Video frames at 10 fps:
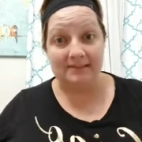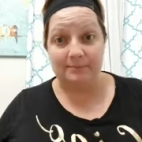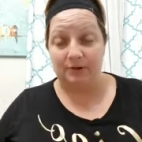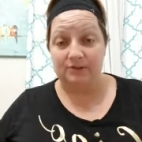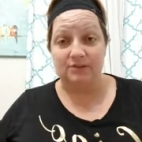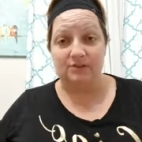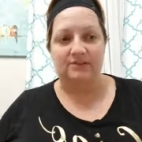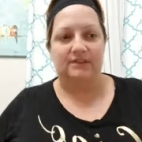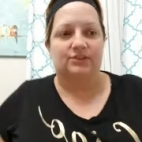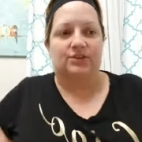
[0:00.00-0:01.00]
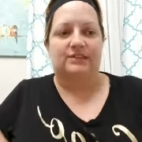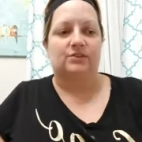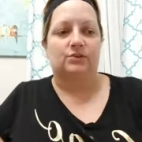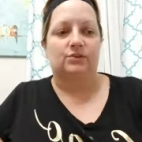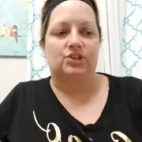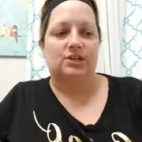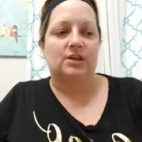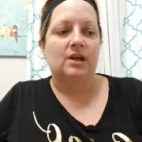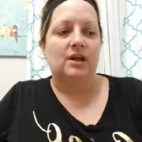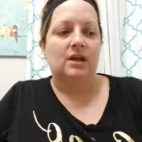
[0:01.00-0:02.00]
personal sunscreen solution
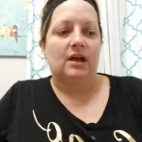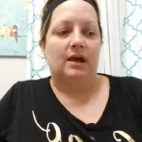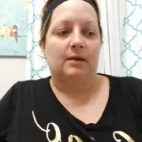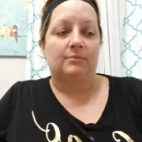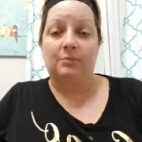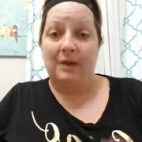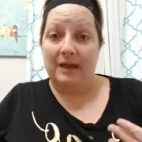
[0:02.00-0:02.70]
for my